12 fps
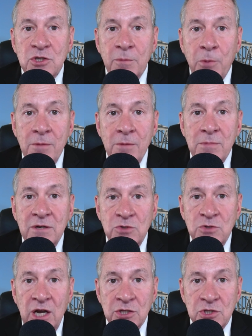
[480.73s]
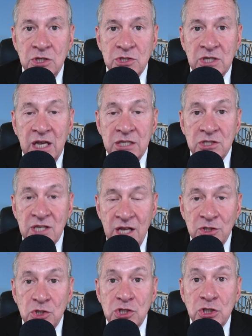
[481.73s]
Department of Justice
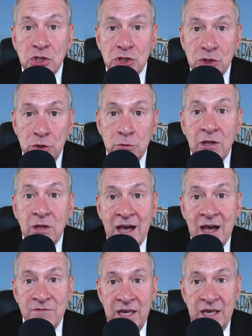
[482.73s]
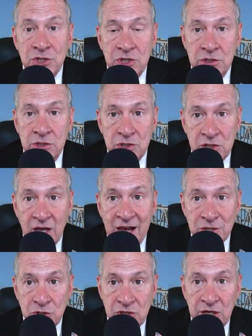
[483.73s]
intends to sue Live Nation /
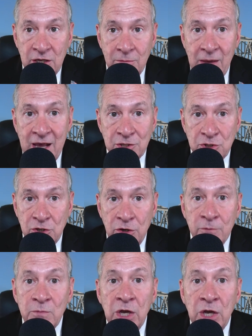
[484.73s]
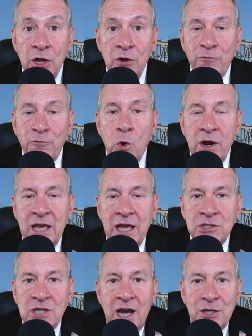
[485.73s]
Ticketmaster for
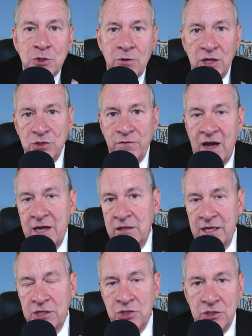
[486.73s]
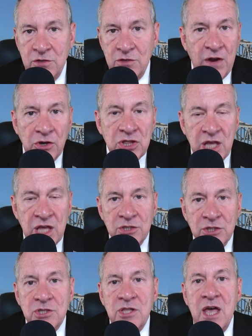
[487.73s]
antitrust violations, the very
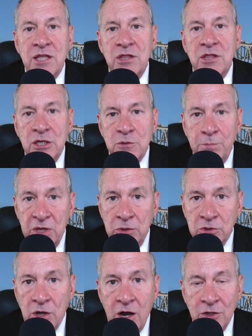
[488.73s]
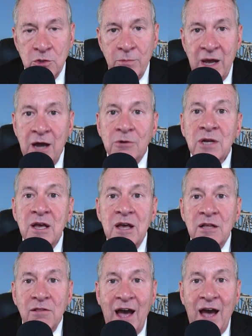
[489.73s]
things that this bill talks about.
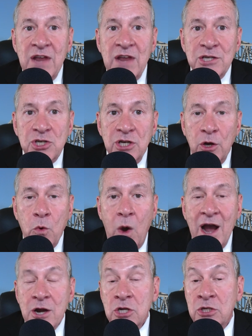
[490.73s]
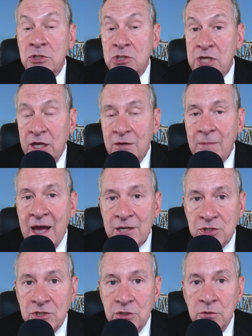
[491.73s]
Live Nation acquired
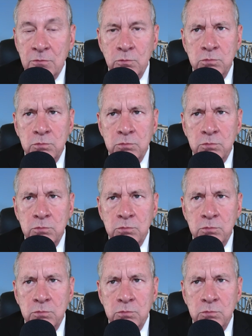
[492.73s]
Ticketmaster,